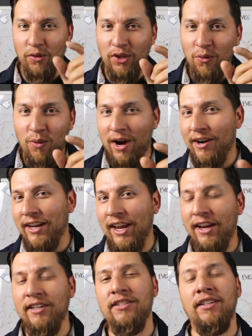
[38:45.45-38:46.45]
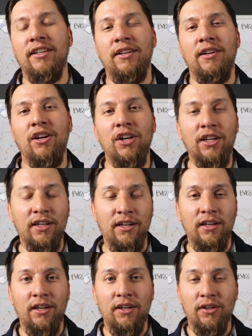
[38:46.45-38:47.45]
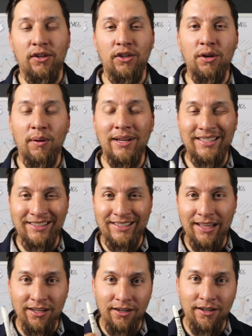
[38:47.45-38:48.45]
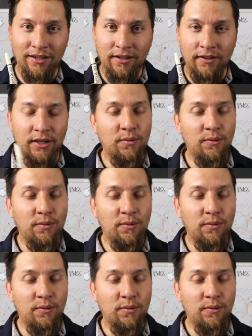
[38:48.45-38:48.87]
thin wire gauge hook, you don't want to set the hook.